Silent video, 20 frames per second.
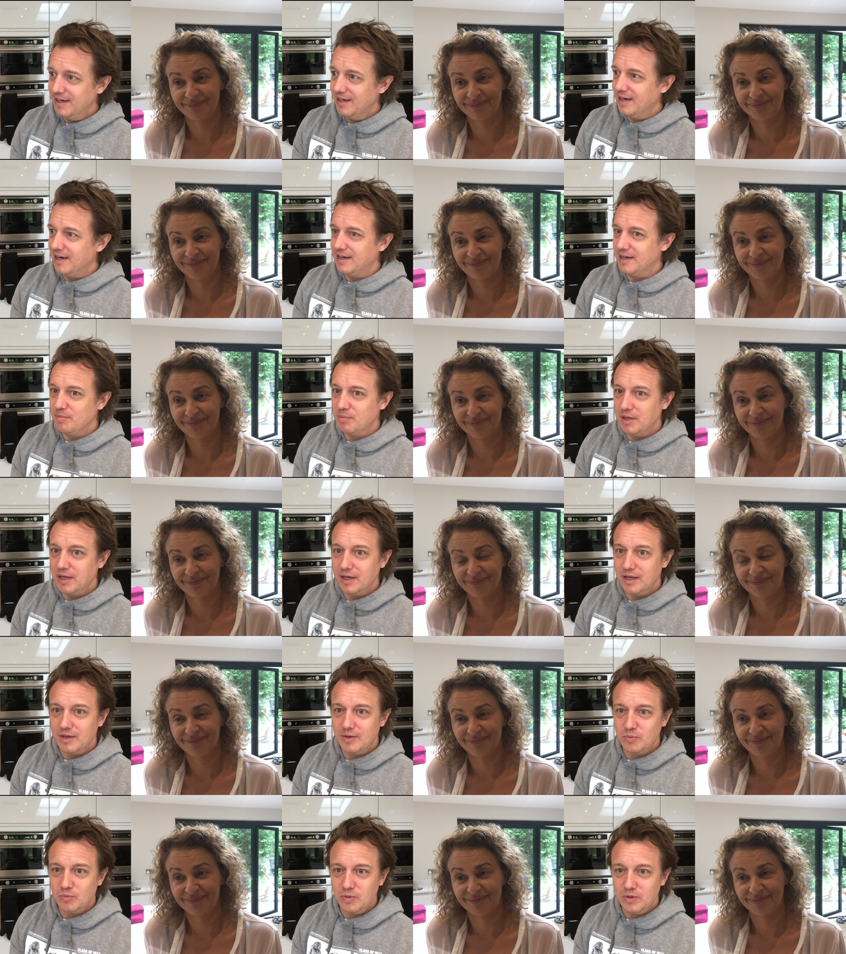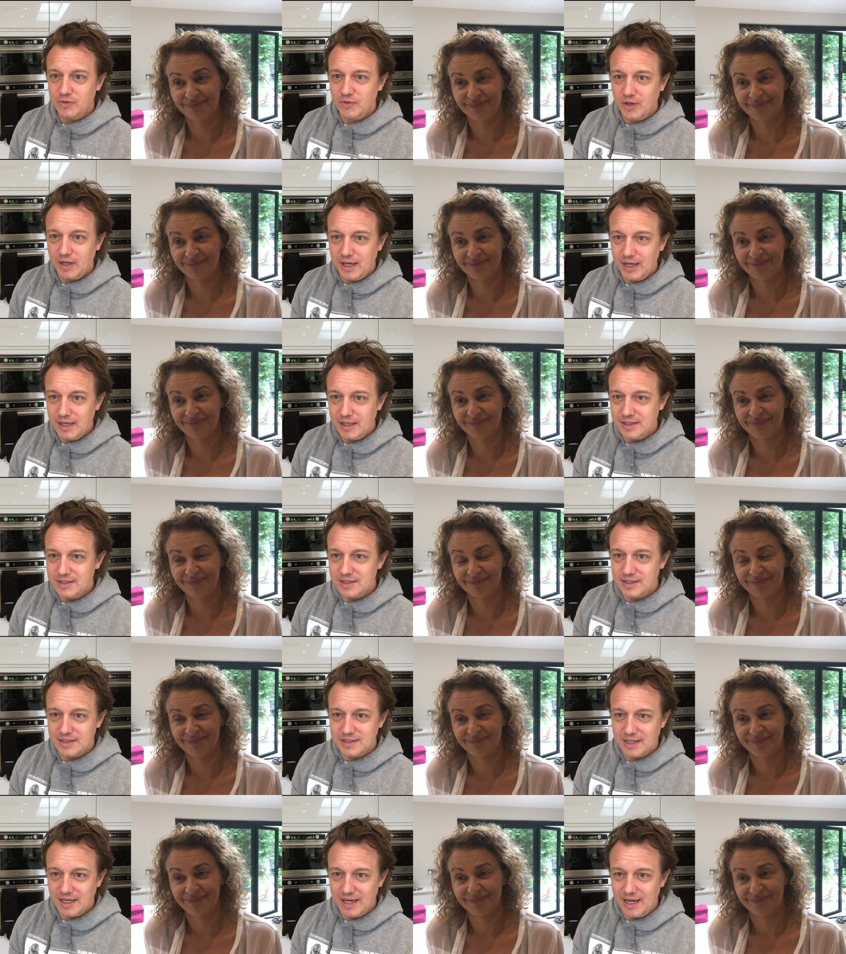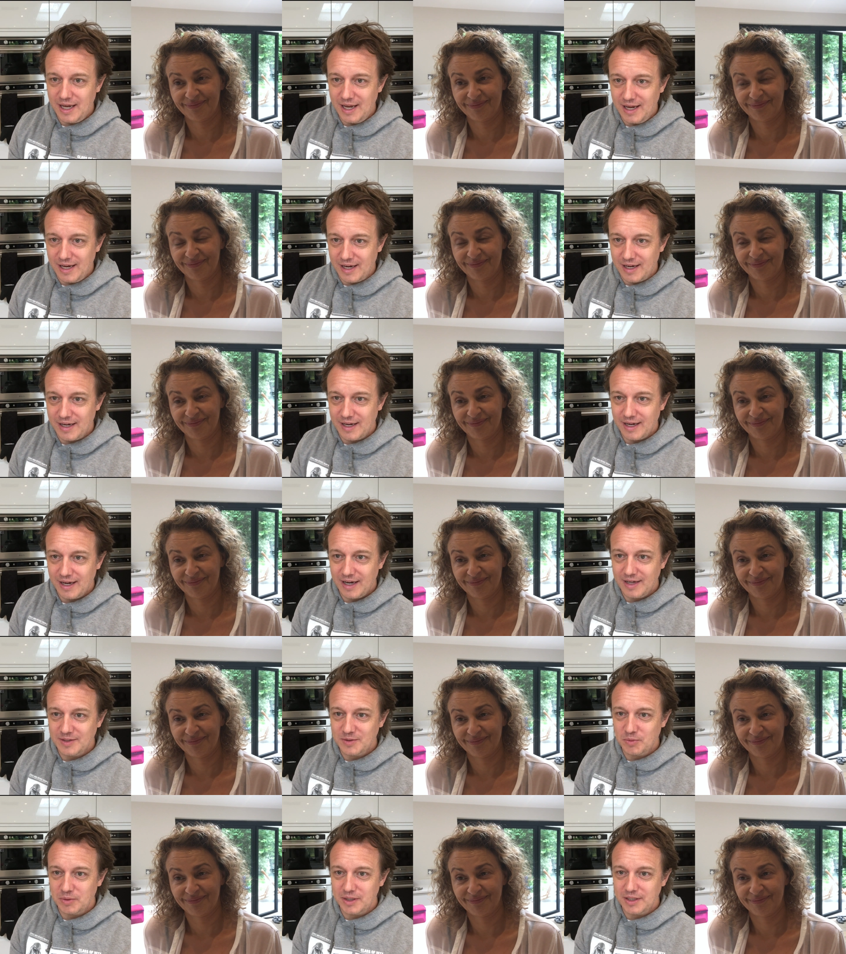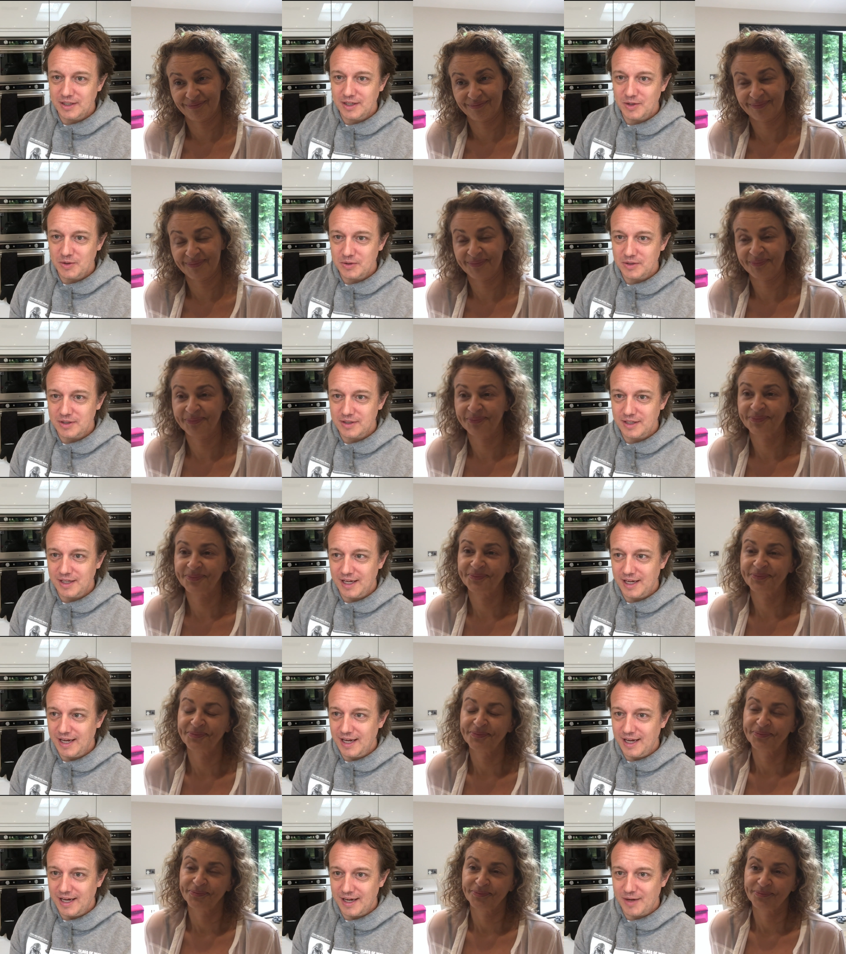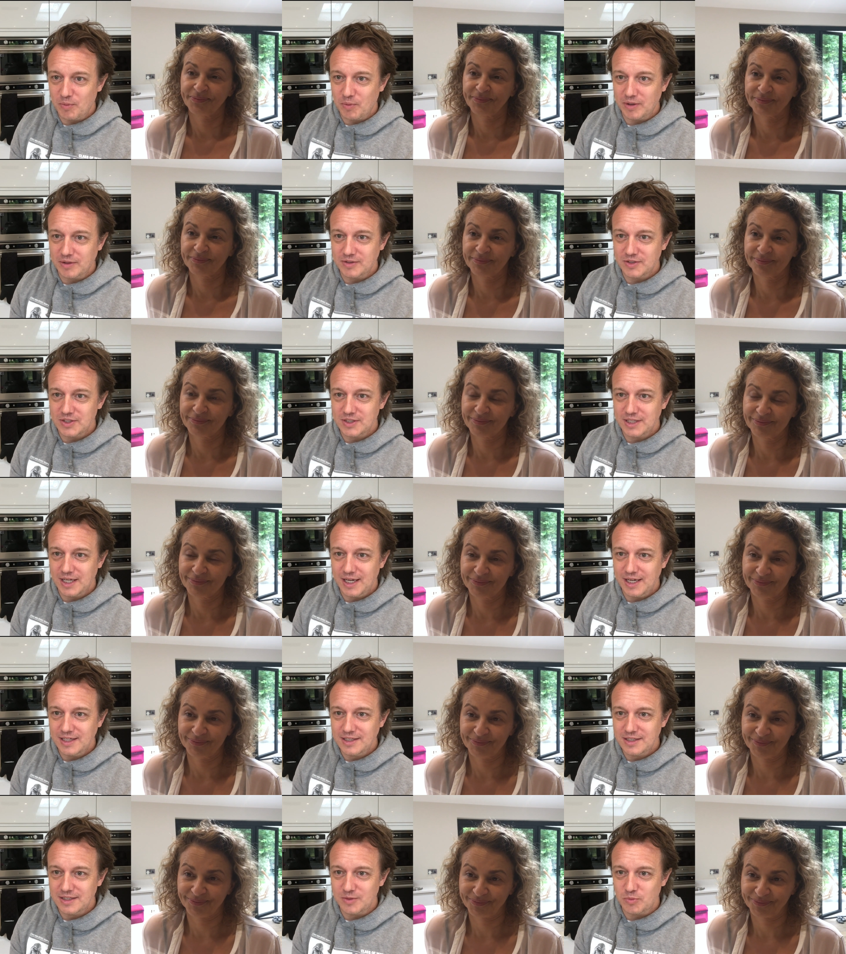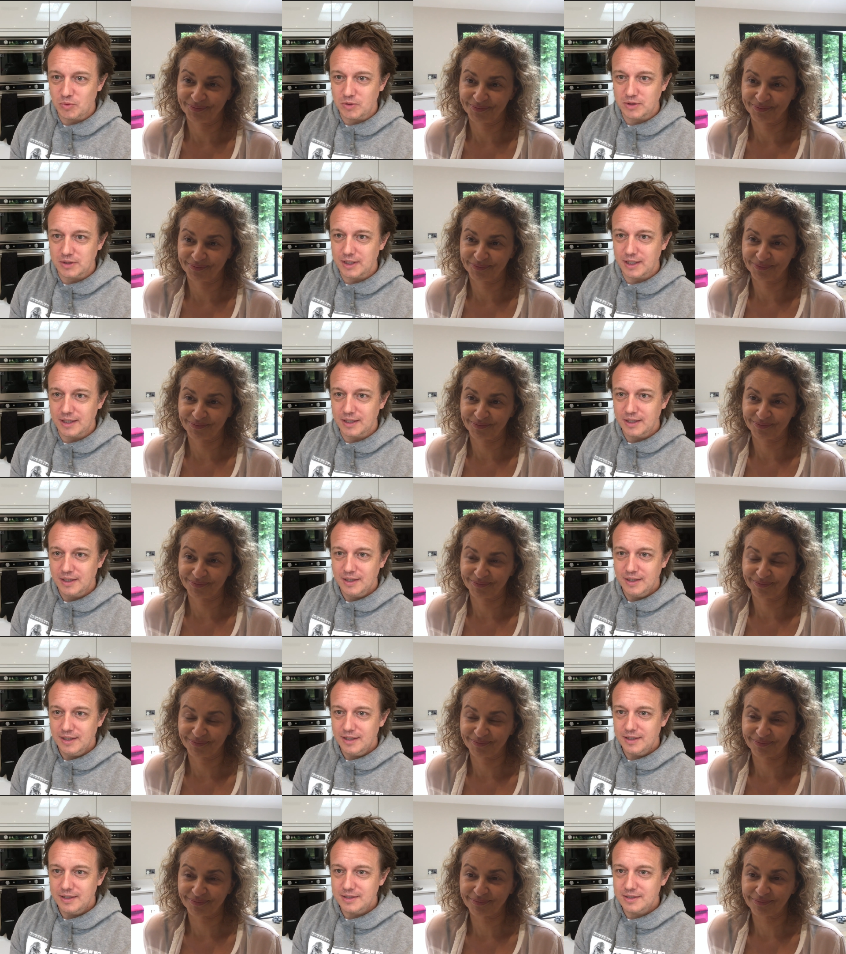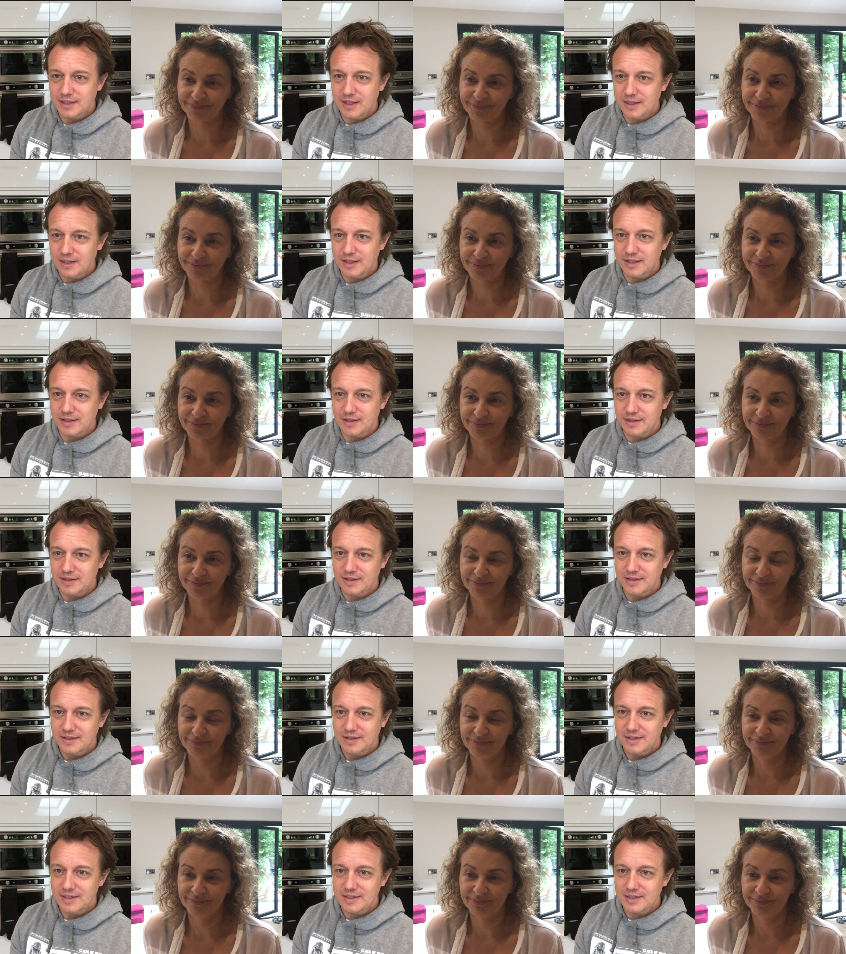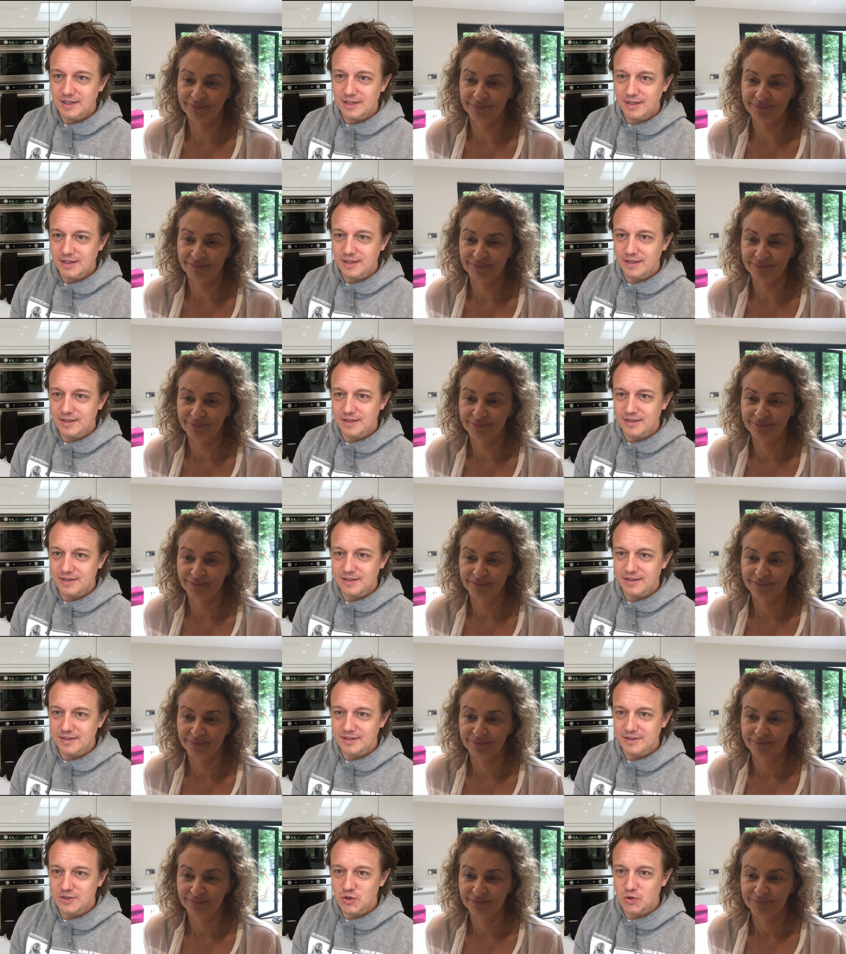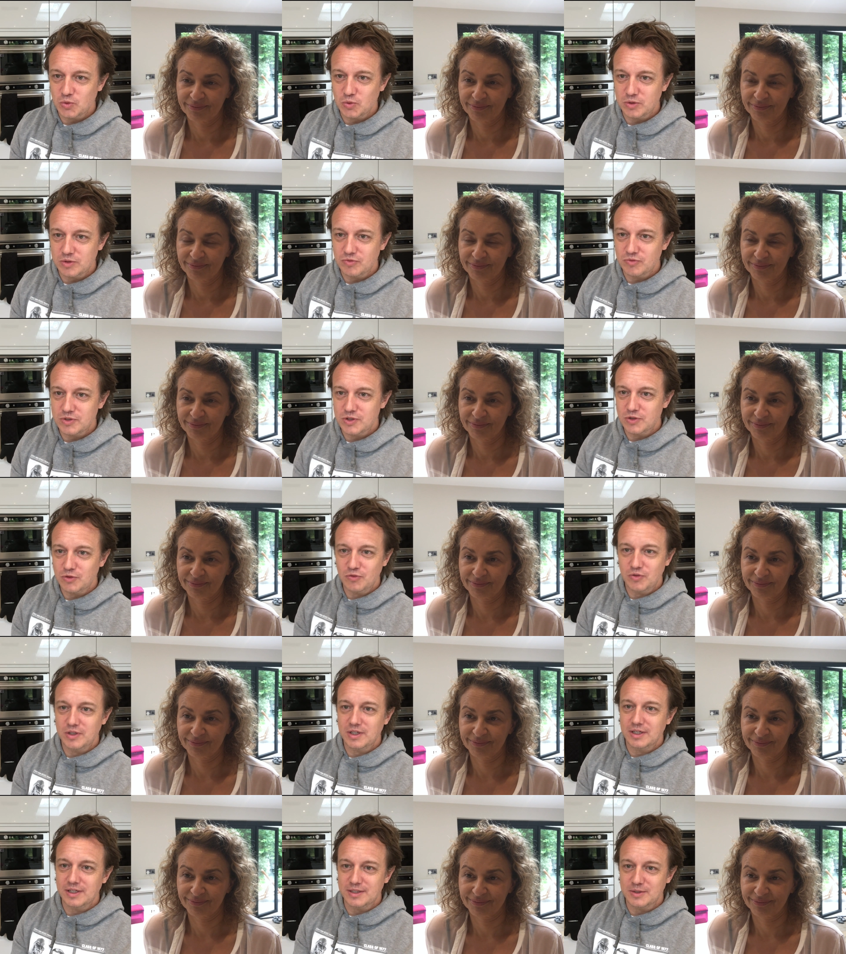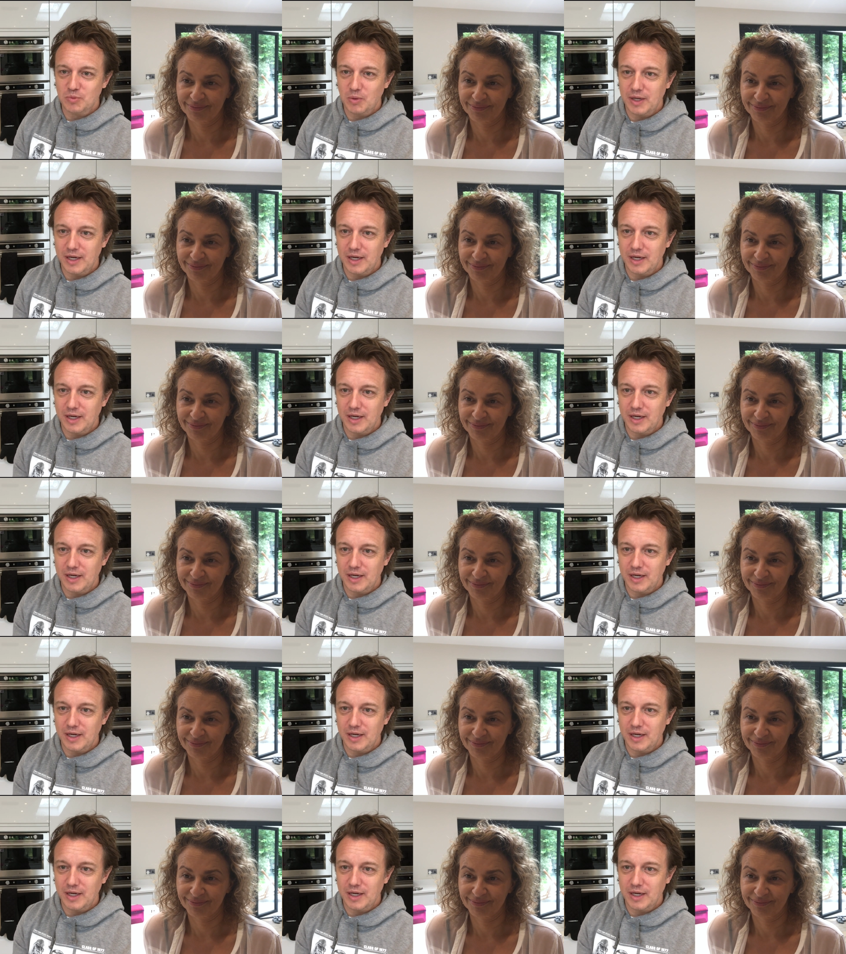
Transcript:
Speaker 1: And I'm like, what the hell is this ick? How do I know that the ick won't just hit her one day? It's like a, it's like a sword of Sophocles